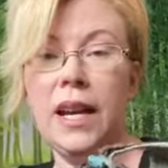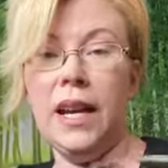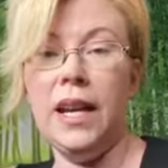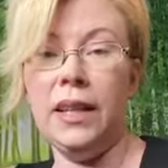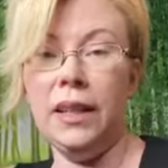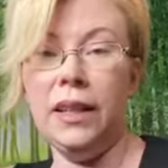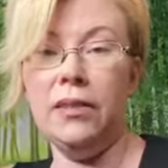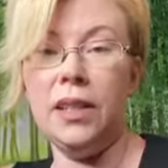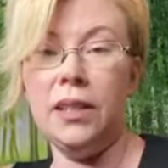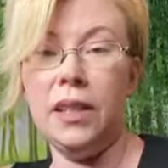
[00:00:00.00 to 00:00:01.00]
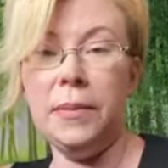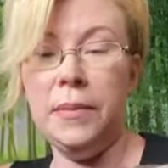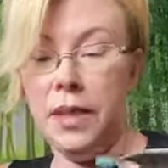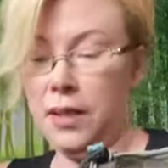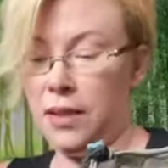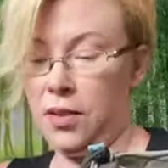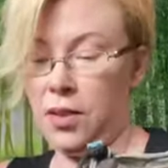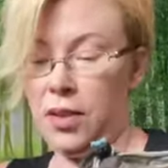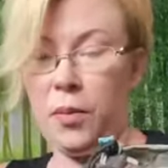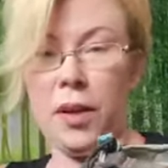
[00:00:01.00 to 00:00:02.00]
and lived in them. They're
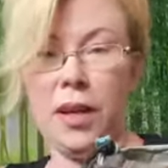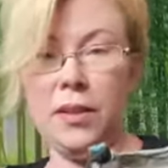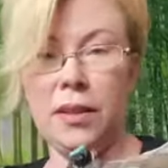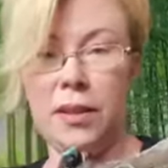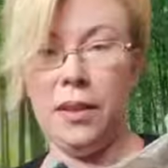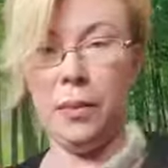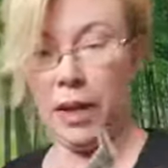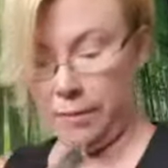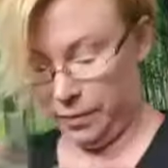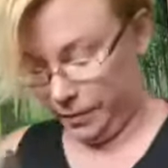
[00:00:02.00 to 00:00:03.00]
starting to wear out a little bit.